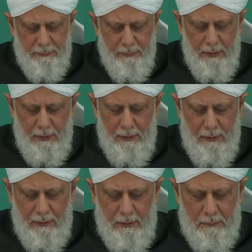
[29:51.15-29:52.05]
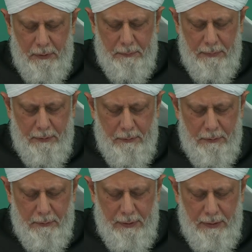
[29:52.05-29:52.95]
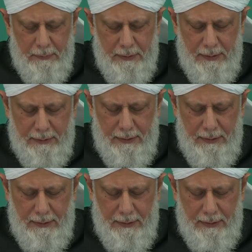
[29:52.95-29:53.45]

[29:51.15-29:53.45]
I did not invent the printing press.